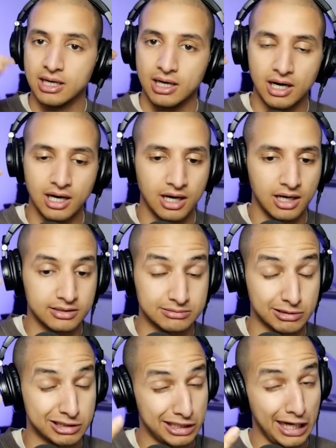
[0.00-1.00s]
a
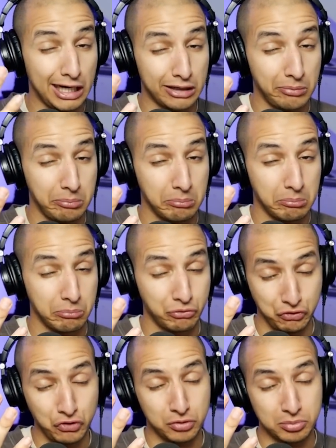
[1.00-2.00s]
chair,
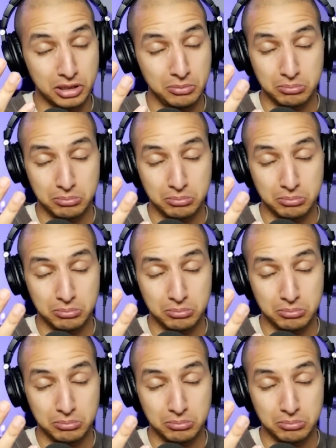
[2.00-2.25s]
preferably.